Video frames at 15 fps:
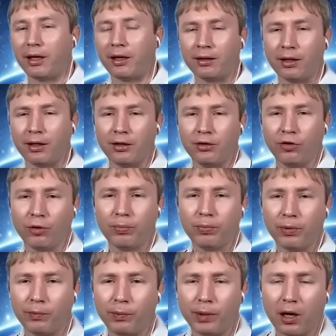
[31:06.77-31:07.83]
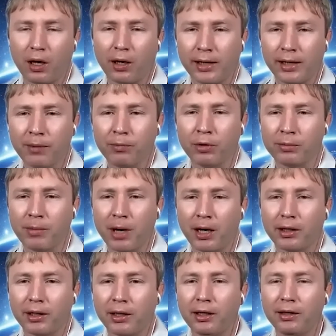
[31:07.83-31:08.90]
in in Europe we call it network
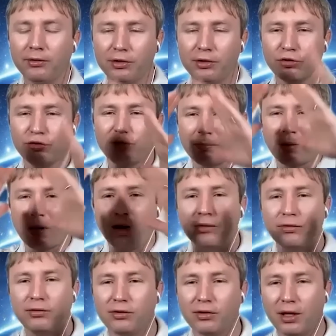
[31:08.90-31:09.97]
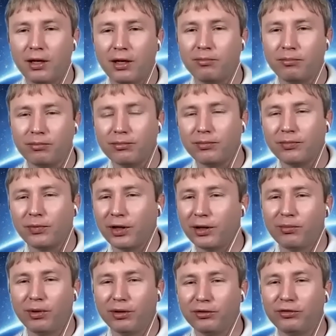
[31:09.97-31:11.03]
marketing. Is it just a Ponzi scheme, or like
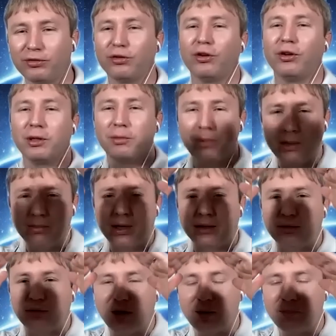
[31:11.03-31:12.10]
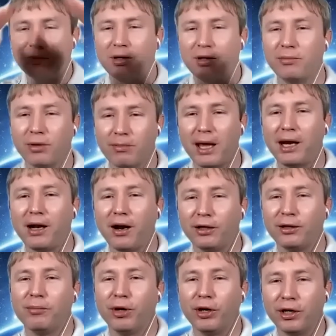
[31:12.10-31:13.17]
what's the story? People at the top seem to make all
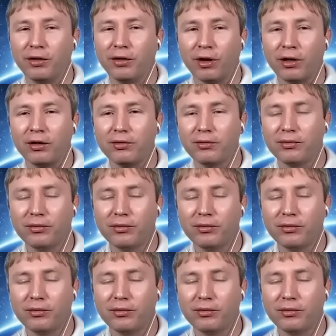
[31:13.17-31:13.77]
the money, right?